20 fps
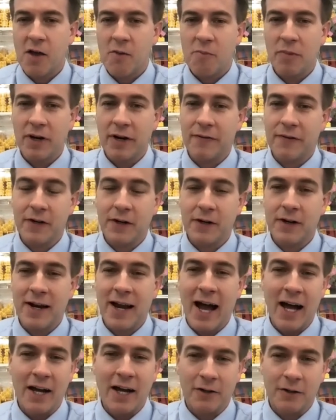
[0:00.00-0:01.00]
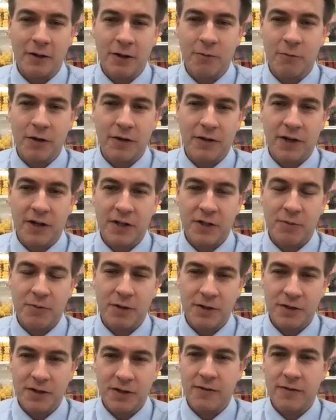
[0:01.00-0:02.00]
but if you're not good with
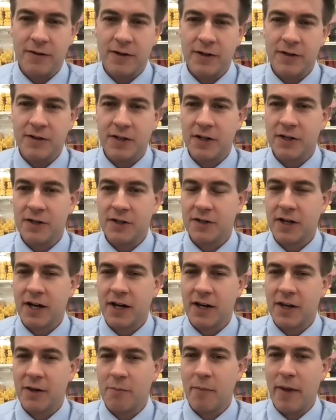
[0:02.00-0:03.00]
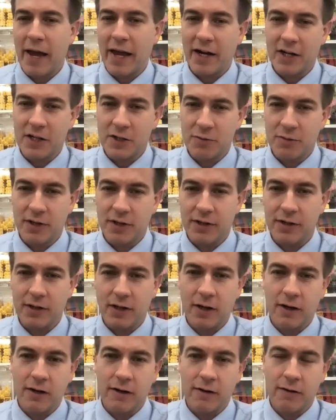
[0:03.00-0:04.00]
customer service and just kind of the management
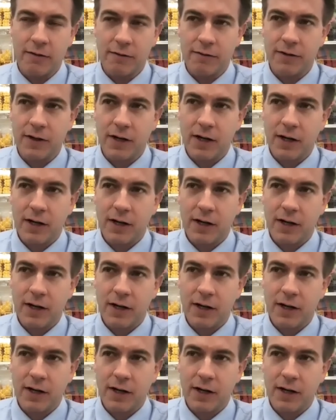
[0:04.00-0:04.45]
of